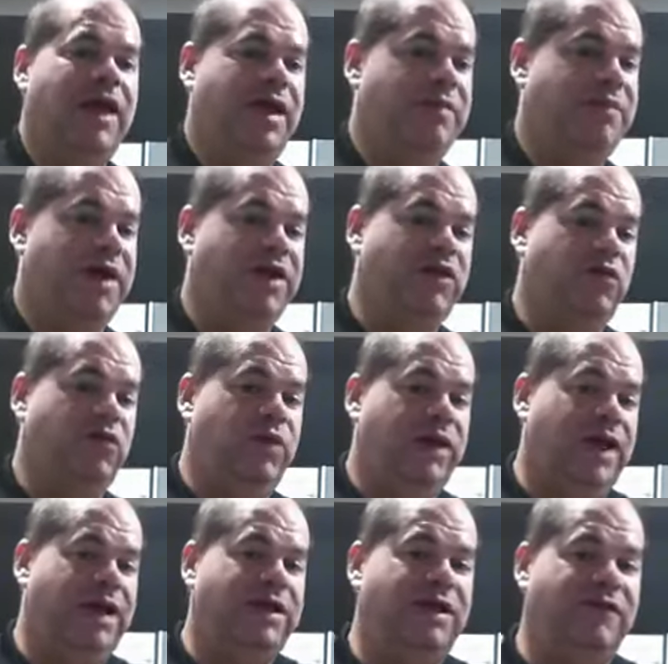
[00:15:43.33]
And by
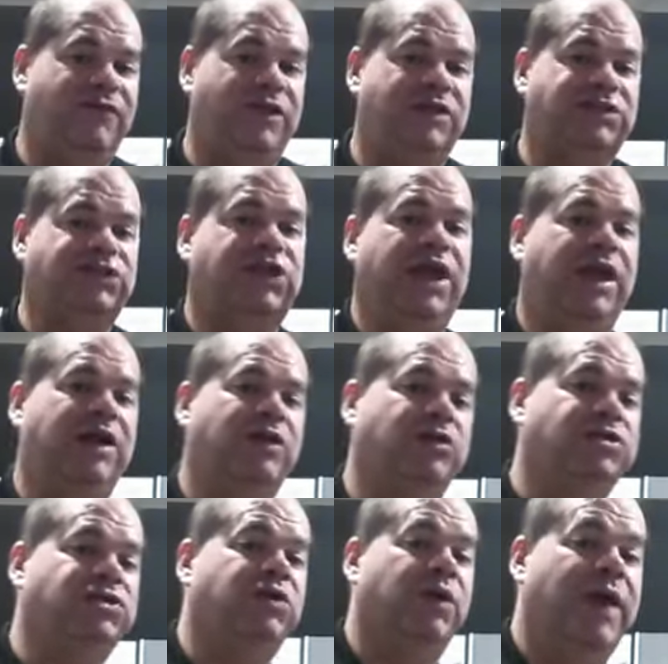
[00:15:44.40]
doing any of these
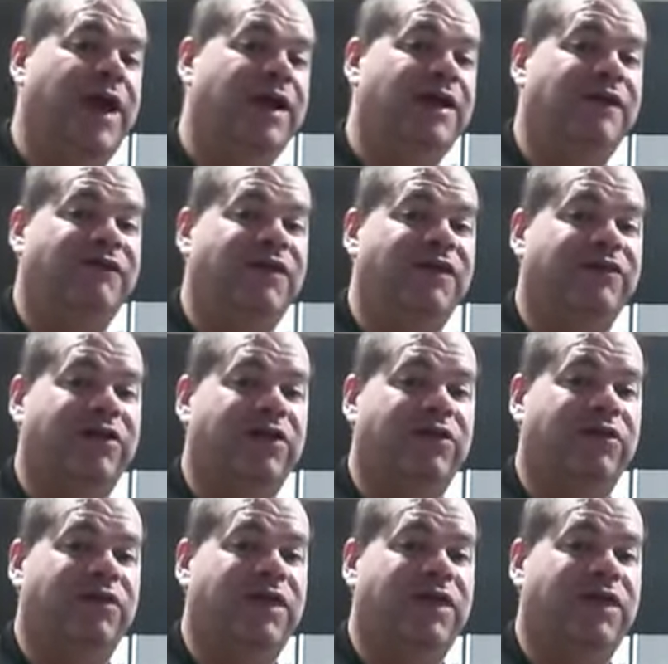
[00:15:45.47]
channels or any of these other